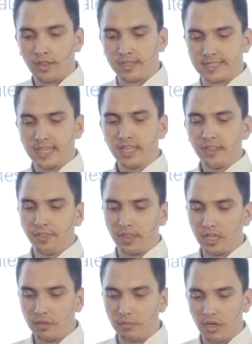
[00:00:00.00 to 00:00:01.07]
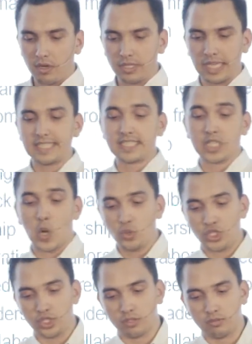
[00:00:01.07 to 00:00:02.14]
The second thing about it's
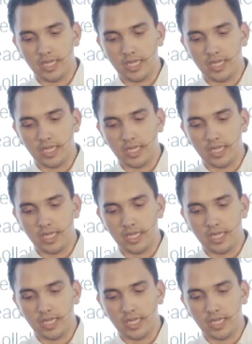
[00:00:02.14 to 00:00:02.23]
coaching.